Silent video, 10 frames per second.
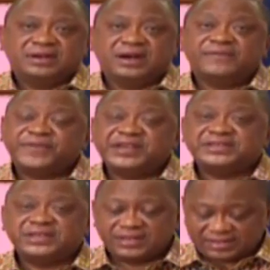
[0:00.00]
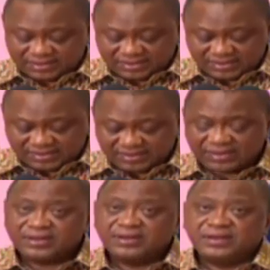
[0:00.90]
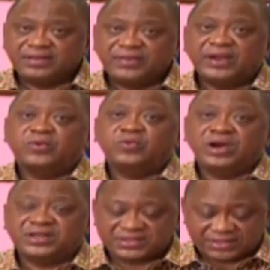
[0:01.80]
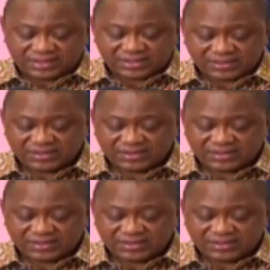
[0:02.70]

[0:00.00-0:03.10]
are facing their worst